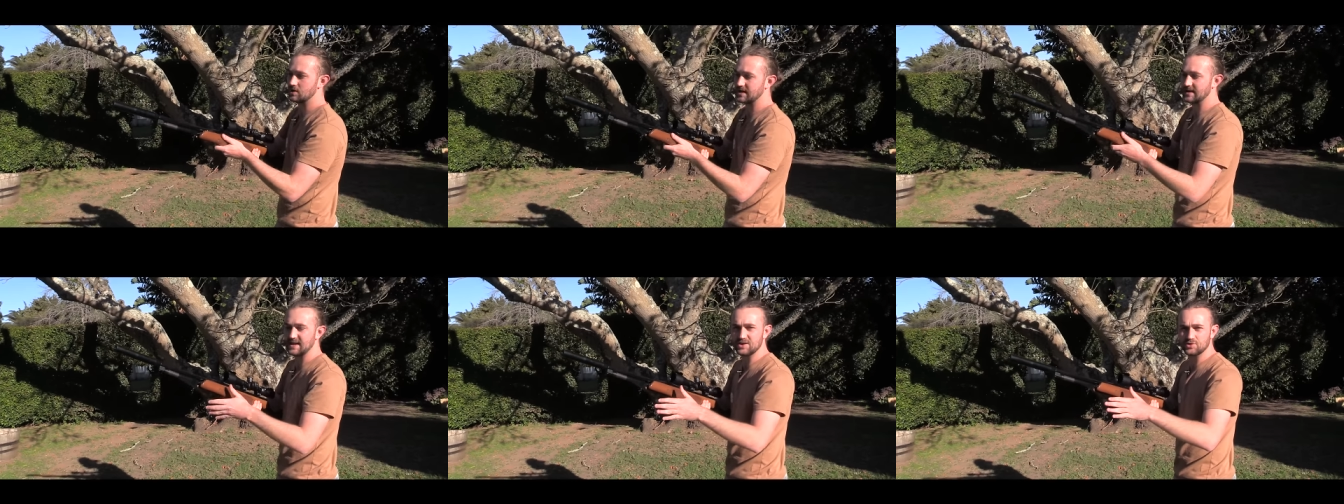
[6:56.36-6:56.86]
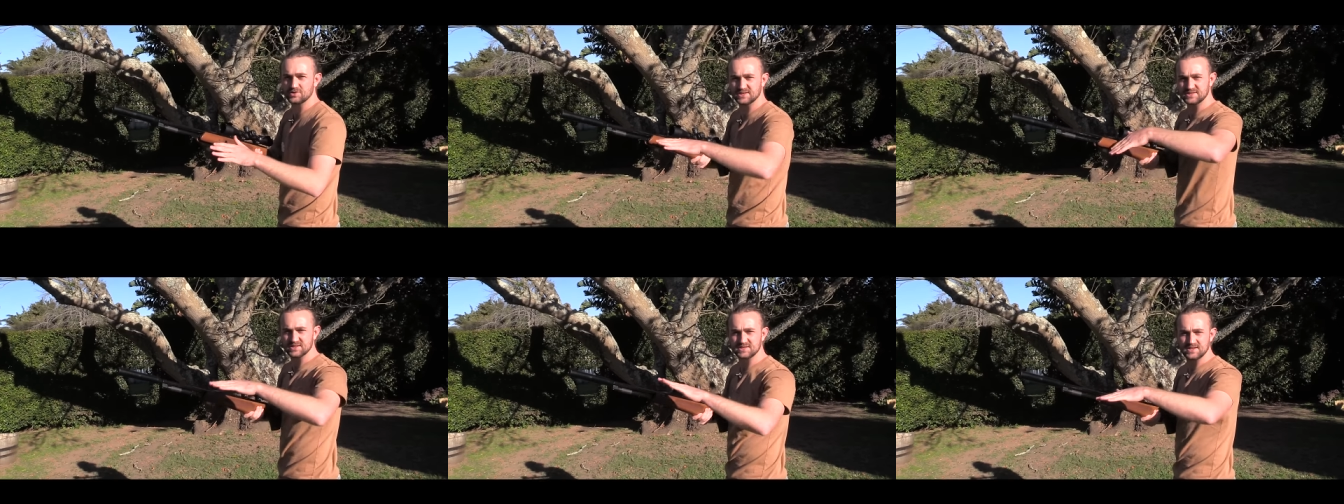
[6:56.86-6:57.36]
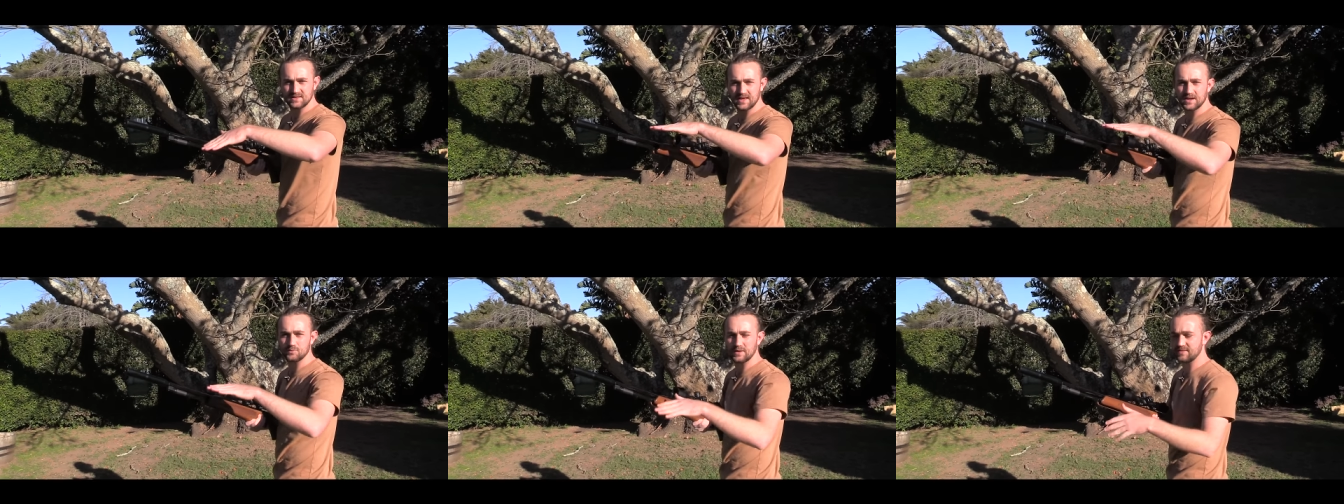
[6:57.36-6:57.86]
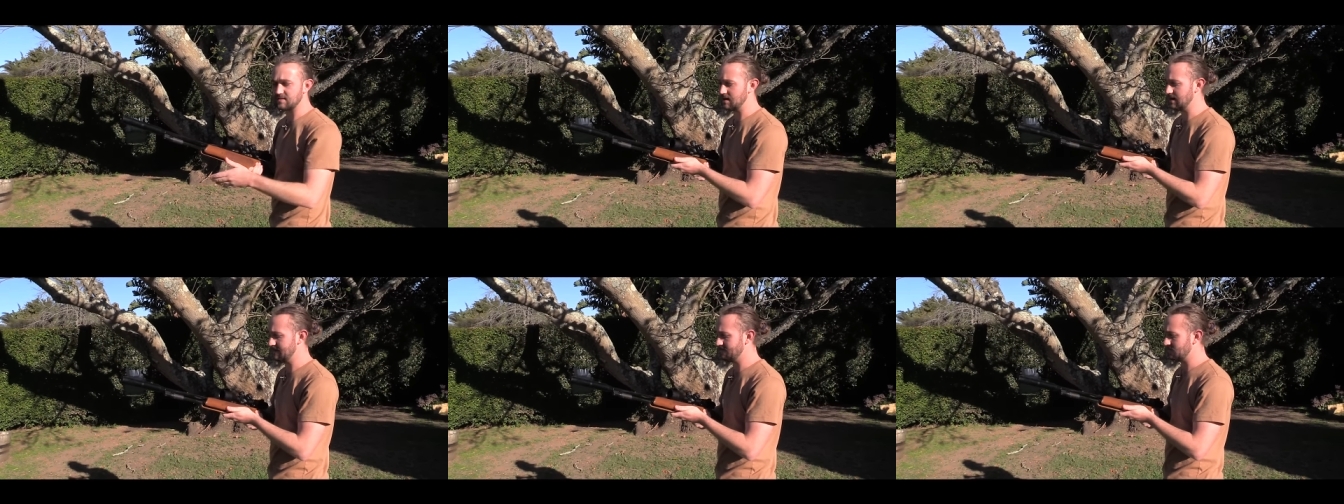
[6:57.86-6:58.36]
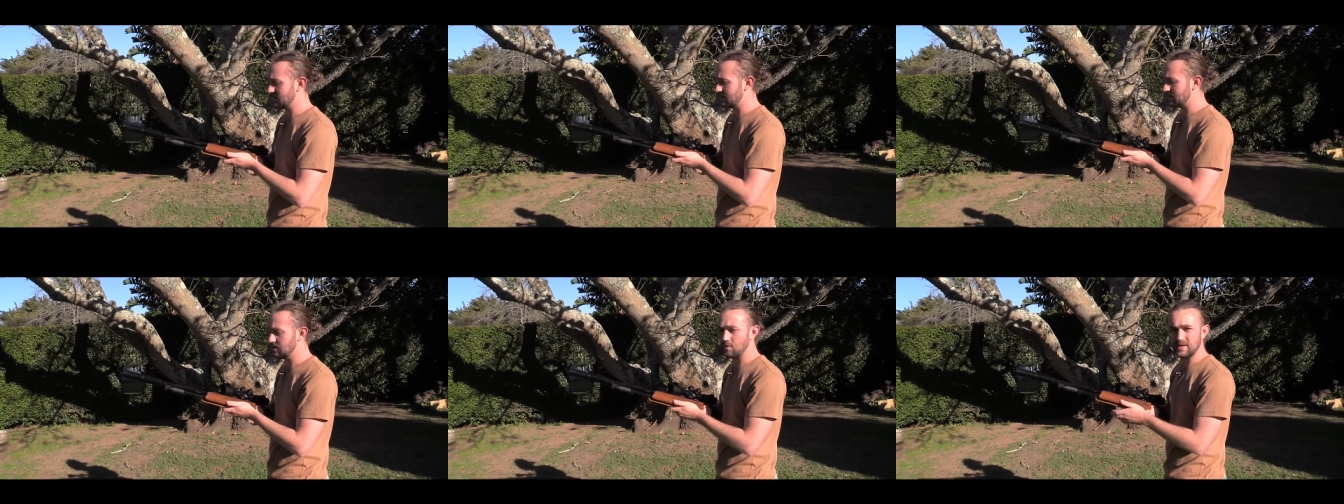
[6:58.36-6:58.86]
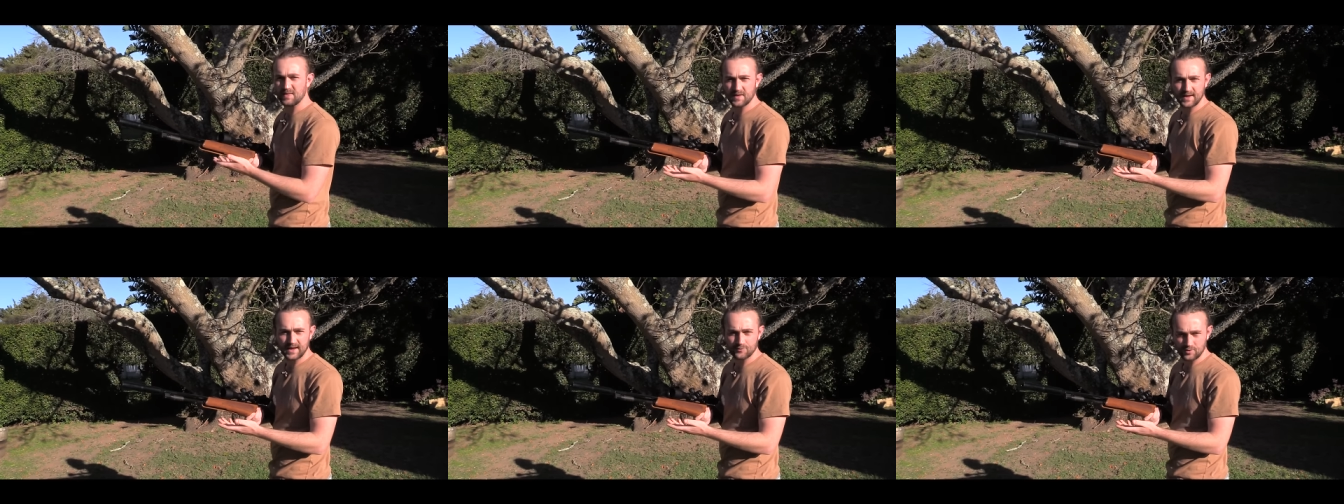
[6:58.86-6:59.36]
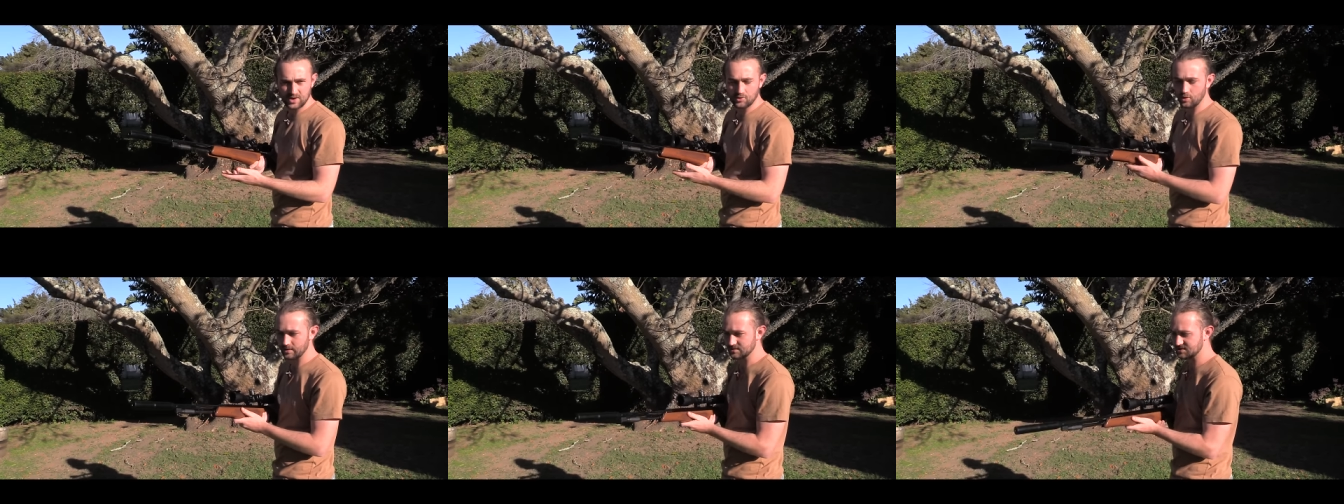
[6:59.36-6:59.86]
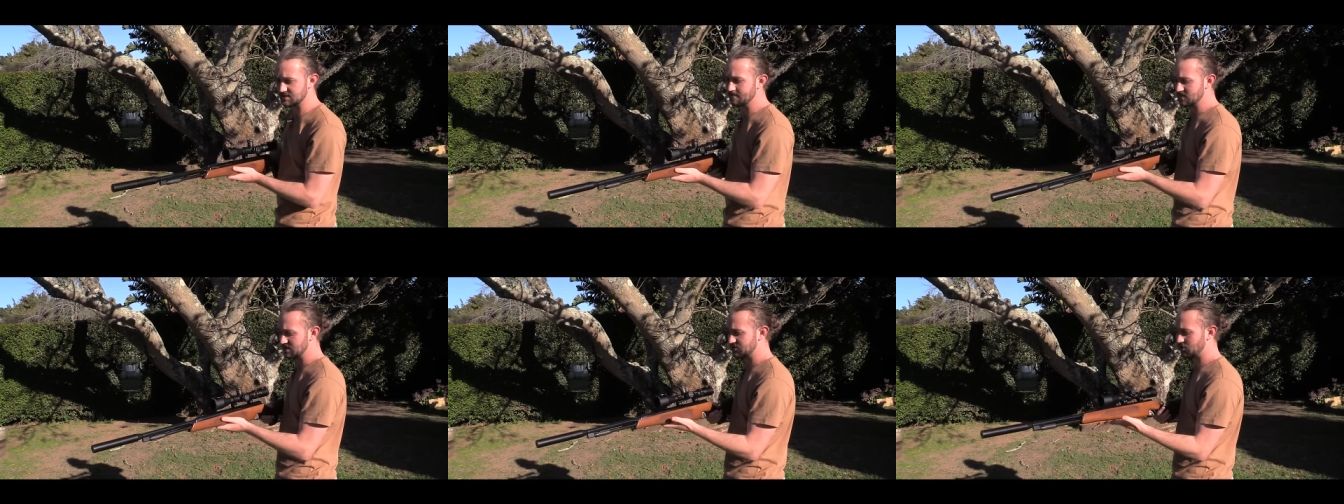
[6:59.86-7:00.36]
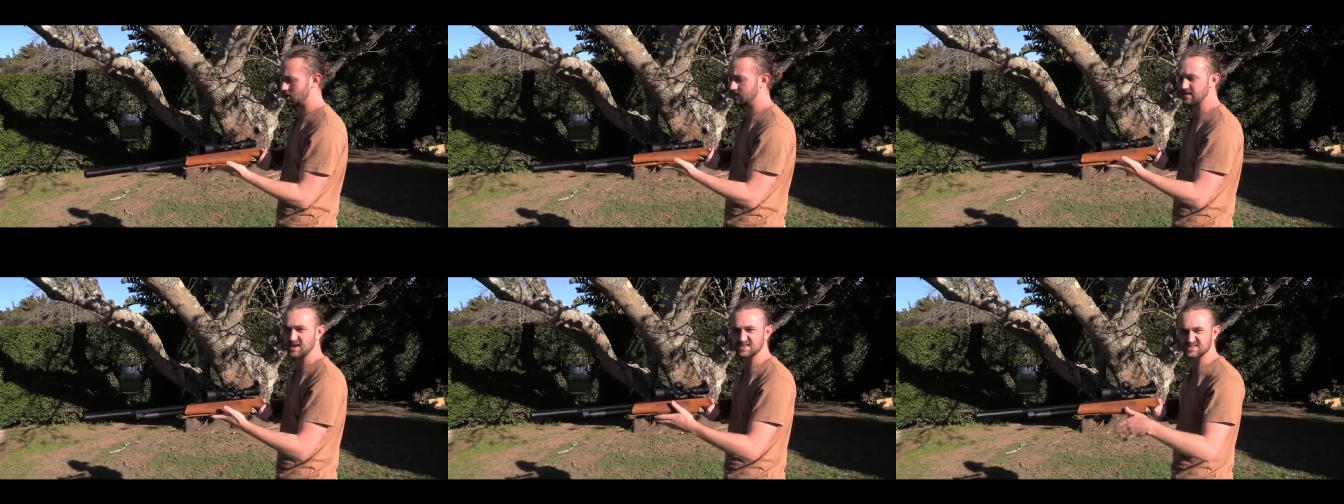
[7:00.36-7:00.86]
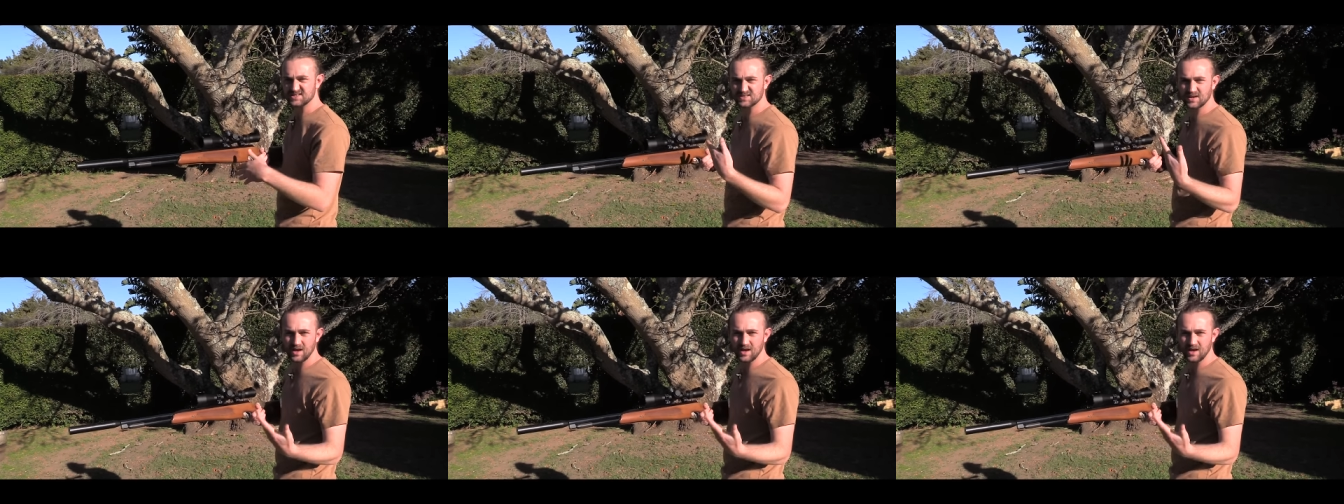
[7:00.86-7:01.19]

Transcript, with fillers: going to get inconsistency then with the way that the gun recoils. So there's